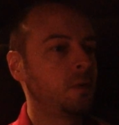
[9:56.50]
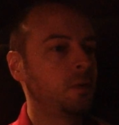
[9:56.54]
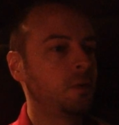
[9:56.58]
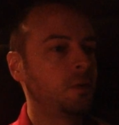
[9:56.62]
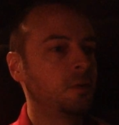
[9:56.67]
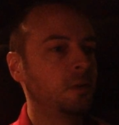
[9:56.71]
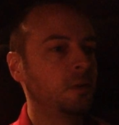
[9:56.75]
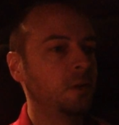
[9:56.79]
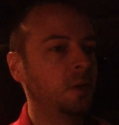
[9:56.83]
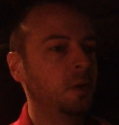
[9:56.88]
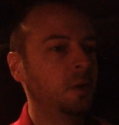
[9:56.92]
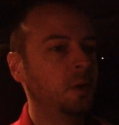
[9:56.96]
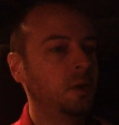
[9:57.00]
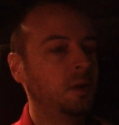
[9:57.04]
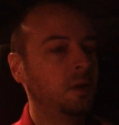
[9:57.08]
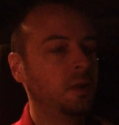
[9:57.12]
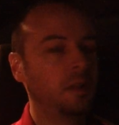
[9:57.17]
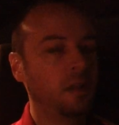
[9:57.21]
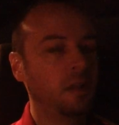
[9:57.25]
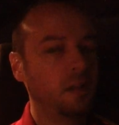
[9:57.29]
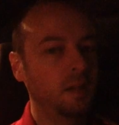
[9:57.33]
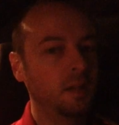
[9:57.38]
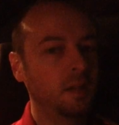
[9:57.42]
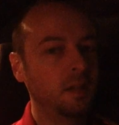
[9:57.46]
You're very
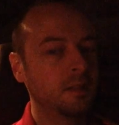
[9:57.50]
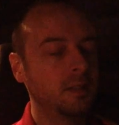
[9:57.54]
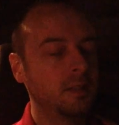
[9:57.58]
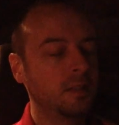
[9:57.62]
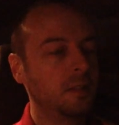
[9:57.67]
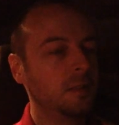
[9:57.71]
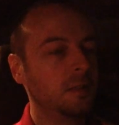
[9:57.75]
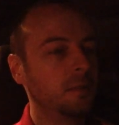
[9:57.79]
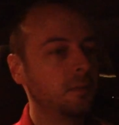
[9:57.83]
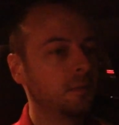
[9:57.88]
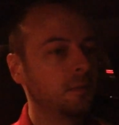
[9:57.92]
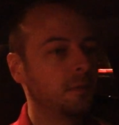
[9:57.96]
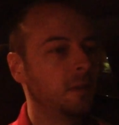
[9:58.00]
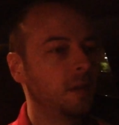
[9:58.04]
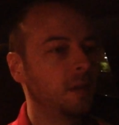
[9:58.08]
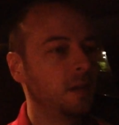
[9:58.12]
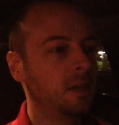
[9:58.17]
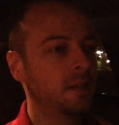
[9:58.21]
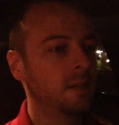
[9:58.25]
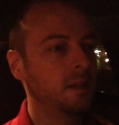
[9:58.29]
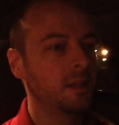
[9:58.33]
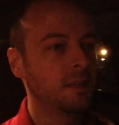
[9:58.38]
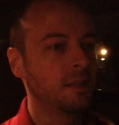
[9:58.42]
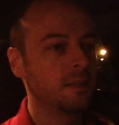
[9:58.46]
lucky to even
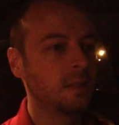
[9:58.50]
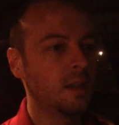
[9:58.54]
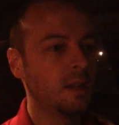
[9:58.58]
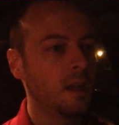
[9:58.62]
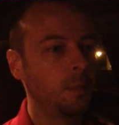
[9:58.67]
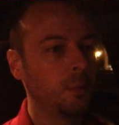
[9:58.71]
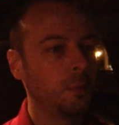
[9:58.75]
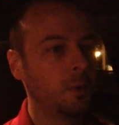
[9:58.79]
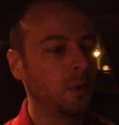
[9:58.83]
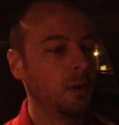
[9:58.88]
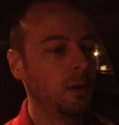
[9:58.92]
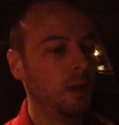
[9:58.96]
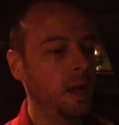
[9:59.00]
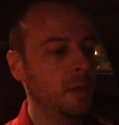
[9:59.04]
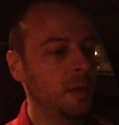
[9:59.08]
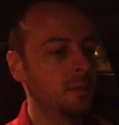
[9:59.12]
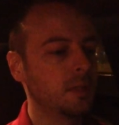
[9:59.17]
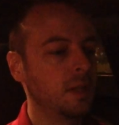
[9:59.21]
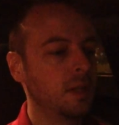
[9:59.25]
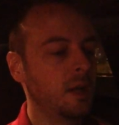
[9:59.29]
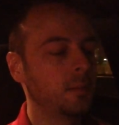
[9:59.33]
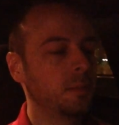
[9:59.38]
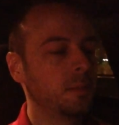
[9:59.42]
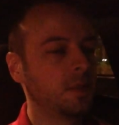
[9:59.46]
find a desktop or a
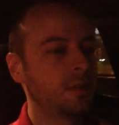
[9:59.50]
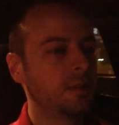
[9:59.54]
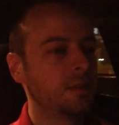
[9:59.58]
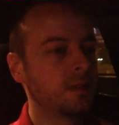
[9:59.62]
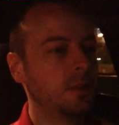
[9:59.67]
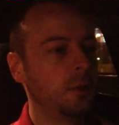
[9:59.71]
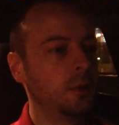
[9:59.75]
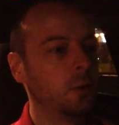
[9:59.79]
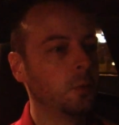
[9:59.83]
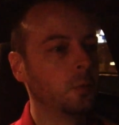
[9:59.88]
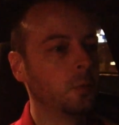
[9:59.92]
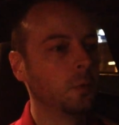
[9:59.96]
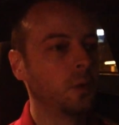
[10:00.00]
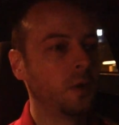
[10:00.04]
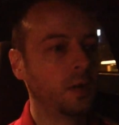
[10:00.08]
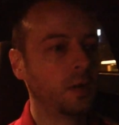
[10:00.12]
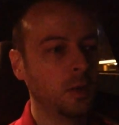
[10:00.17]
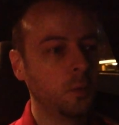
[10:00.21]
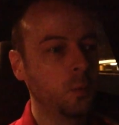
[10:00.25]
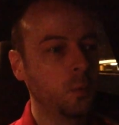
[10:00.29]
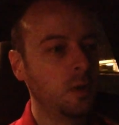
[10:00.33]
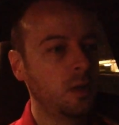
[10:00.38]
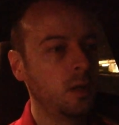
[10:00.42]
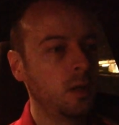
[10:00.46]
laptop that's still
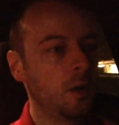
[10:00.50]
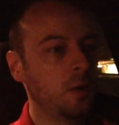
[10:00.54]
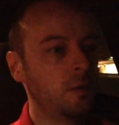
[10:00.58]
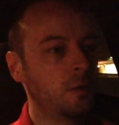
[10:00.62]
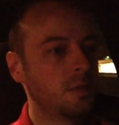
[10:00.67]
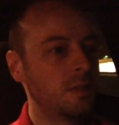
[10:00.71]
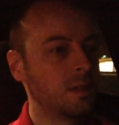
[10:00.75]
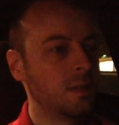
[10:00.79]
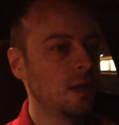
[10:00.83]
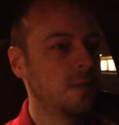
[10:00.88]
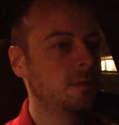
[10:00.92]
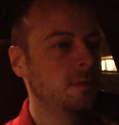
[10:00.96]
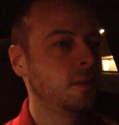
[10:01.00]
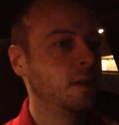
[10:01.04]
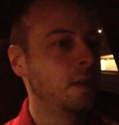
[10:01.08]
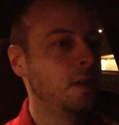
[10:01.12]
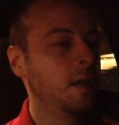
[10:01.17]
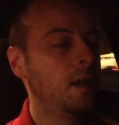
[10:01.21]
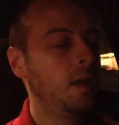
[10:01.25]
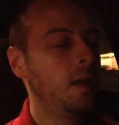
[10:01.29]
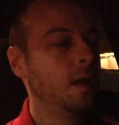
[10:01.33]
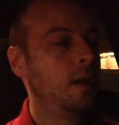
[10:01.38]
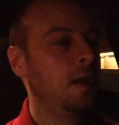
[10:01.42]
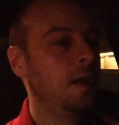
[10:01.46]
running Windows
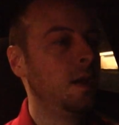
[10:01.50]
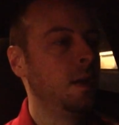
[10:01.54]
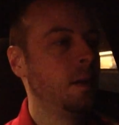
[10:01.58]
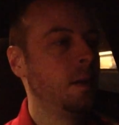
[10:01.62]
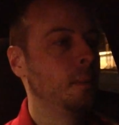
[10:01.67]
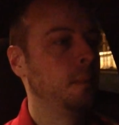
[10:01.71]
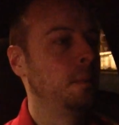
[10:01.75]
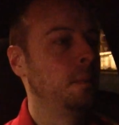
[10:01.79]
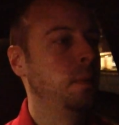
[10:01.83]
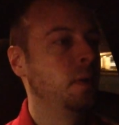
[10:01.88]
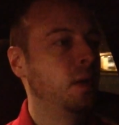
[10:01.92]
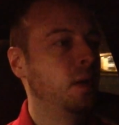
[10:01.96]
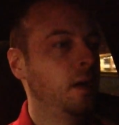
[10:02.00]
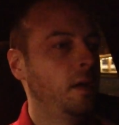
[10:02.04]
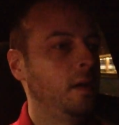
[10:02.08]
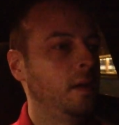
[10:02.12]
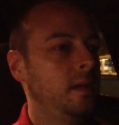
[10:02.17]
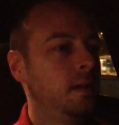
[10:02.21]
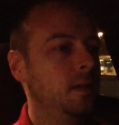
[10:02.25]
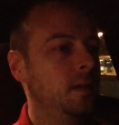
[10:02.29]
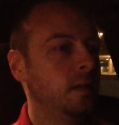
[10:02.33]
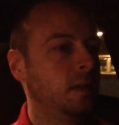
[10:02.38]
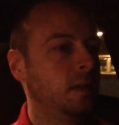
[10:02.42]
7, but